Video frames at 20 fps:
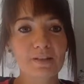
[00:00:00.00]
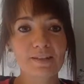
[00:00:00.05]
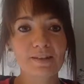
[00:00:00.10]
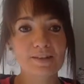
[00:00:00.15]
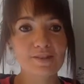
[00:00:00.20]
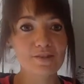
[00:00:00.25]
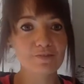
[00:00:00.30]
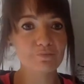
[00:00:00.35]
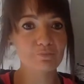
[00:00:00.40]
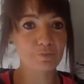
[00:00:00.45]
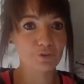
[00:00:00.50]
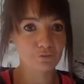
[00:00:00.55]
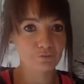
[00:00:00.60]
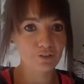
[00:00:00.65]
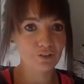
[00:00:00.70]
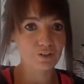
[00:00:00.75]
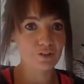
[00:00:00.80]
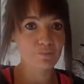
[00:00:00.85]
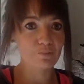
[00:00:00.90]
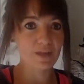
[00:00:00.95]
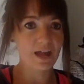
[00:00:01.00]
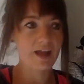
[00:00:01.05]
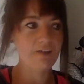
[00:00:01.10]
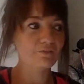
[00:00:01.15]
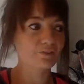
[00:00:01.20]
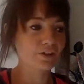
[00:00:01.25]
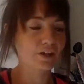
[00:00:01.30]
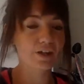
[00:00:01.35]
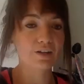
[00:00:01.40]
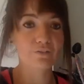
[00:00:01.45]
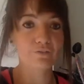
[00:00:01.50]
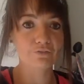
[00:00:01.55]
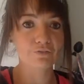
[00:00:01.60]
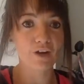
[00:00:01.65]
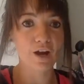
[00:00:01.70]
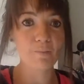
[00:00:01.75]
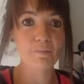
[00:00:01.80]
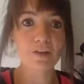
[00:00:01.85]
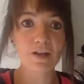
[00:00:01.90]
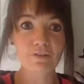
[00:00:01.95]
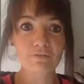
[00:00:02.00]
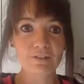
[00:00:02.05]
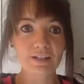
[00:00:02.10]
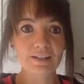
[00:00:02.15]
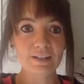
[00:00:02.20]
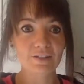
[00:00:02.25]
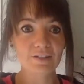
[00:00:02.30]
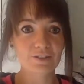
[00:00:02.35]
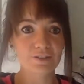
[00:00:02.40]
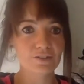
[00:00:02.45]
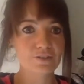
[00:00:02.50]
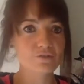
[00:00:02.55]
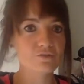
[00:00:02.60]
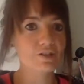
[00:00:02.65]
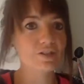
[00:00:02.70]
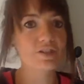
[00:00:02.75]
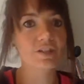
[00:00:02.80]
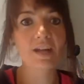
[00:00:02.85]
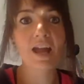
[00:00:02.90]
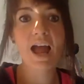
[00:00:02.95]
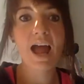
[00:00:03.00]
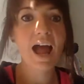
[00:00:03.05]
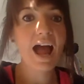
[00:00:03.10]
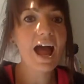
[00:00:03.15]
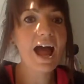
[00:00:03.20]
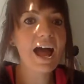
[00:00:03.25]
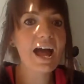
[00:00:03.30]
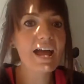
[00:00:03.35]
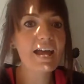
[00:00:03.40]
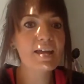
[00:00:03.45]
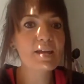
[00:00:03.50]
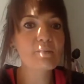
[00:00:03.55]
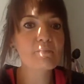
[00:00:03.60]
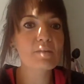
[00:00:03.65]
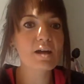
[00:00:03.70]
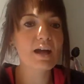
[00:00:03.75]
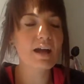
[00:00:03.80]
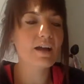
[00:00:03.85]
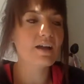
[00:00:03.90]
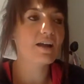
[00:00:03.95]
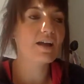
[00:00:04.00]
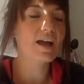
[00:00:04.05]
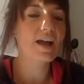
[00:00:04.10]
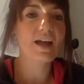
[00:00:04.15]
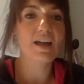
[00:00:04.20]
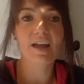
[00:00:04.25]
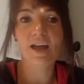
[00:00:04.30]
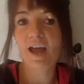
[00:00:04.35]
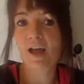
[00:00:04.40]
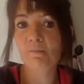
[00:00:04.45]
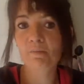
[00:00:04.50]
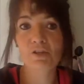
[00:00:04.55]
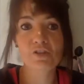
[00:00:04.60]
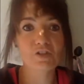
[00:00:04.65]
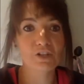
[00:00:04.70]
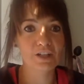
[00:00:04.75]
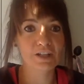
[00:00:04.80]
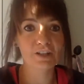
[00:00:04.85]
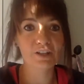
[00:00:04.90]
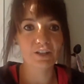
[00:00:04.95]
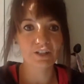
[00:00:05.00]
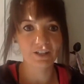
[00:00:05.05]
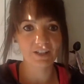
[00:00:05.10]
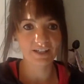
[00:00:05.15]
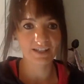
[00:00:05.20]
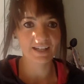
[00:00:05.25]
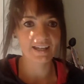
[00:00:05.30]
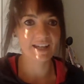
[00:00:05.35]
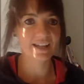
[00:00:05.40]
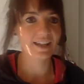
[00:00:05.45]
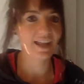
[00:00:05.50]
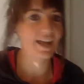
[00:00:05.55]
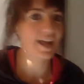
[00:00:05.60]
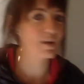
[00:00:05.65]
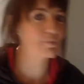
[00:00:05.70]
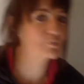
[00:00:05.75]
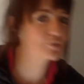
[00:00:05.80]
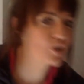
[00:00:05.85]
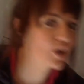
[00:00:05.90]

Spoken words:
in this group that I've learned from that are really good at nutrition. I'm enjoying learning it. Like I'm